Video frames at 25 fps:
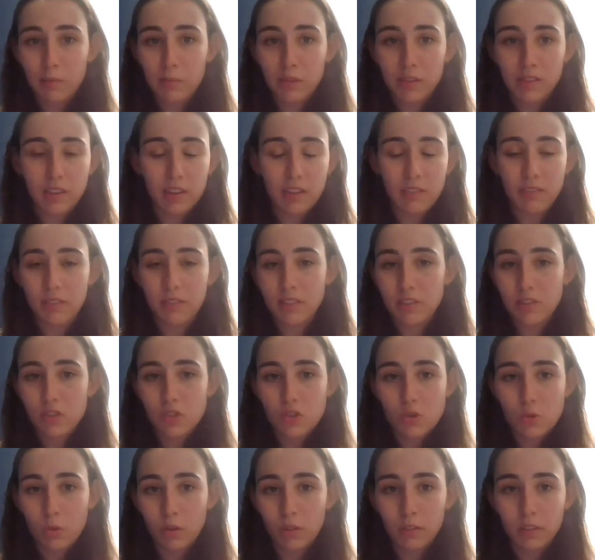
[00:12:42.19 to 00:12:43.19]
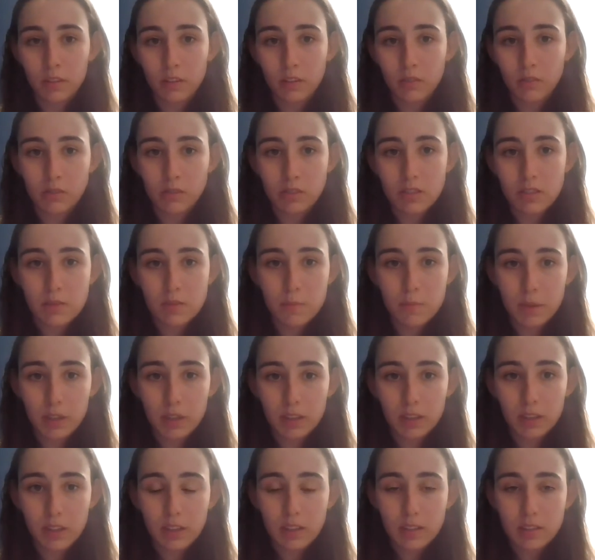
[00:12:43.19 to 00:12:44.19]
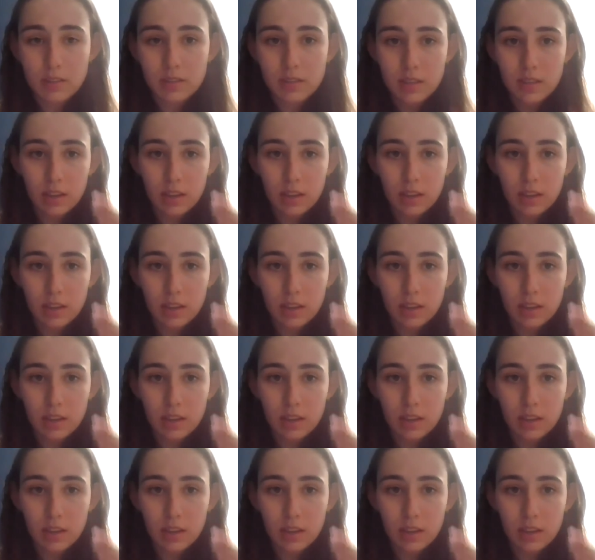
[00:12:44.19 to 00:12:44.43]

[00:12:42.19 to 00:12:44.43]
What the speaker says: and then this short little experience.